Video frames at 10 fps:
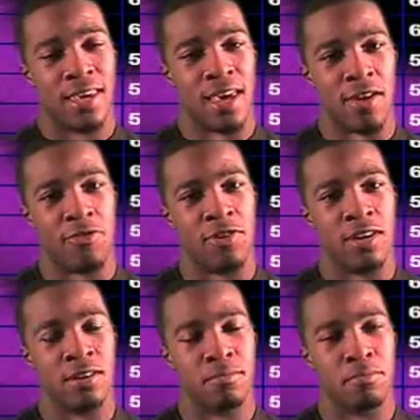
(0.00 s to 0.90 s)
Every
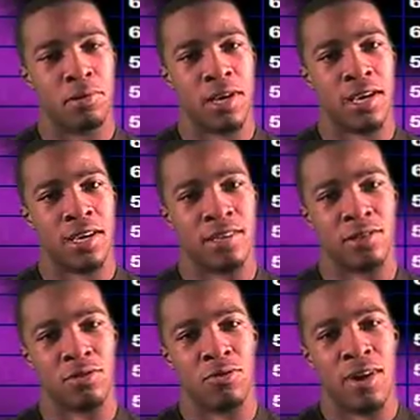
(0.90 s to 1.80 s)
play. He's
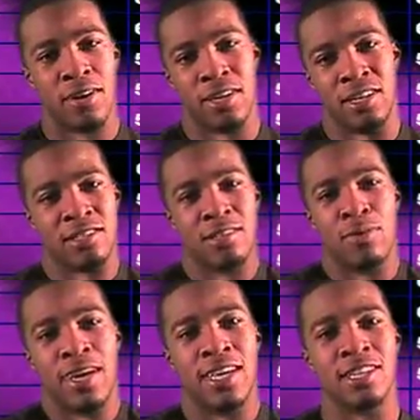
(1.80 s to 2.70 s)
on the ground. He doesn't see
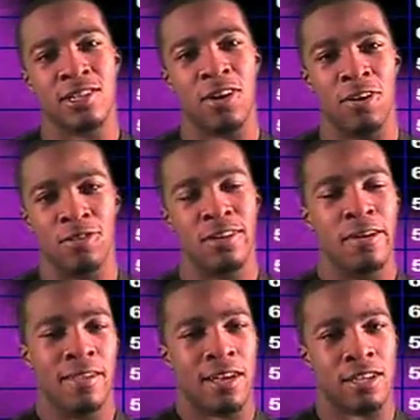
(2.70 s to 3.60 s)
why he gets calls
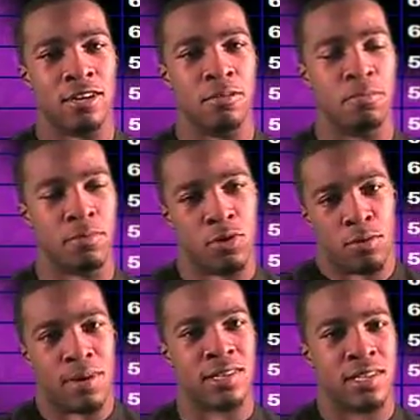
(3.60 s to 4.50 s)
like the other
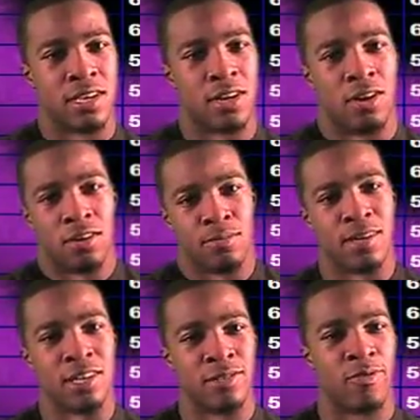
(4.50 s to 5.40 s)
quarterbacks get calls,
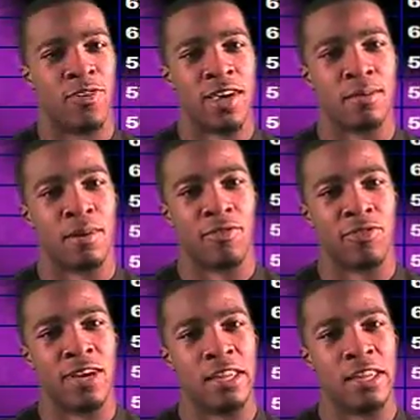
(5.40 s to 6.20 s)
because you're Vic, my friend.